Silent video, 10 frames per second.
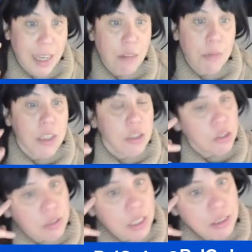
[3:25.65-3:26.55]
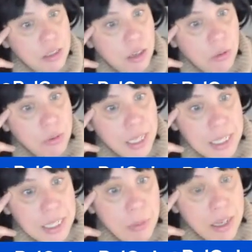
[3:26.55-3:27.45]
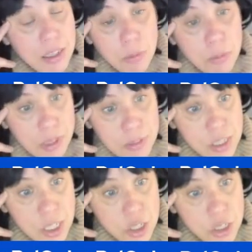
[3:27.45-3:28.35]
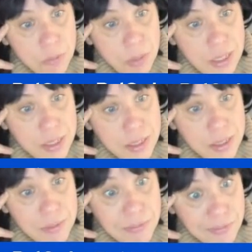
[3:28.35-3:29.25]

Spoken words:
how many students know their spelling or pronunciation patterns?